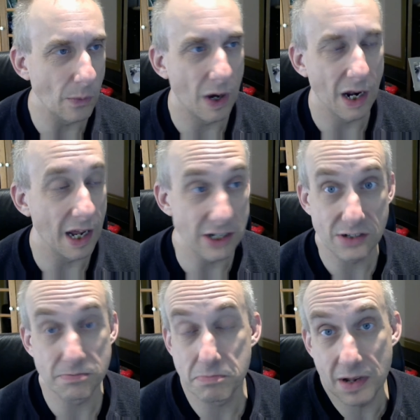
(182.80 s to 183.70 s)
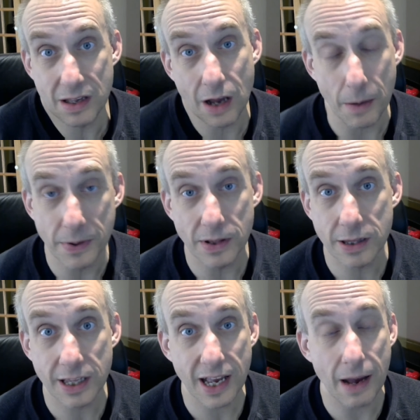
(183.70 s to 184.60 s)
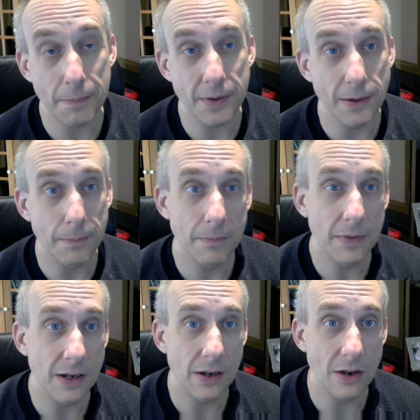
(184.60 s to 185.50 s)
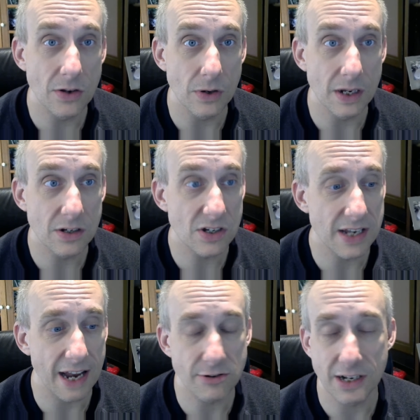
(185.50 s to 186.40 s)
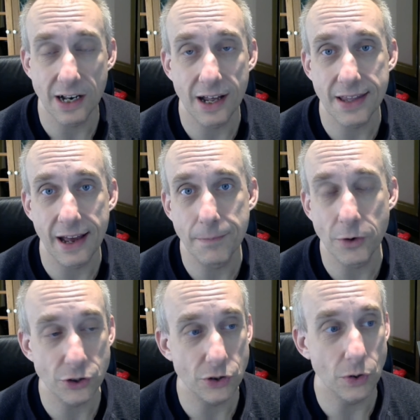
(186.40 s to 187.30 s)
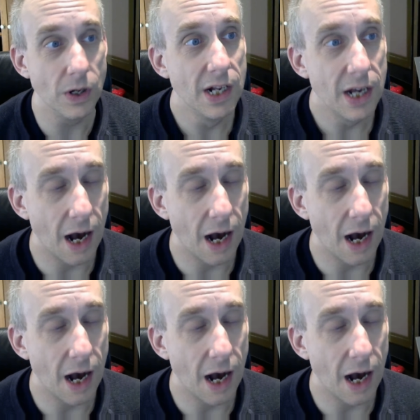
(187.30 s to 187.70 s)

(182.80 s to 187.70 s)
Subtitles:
while I just open the thing up and do it just naturally like that. I'm not sure.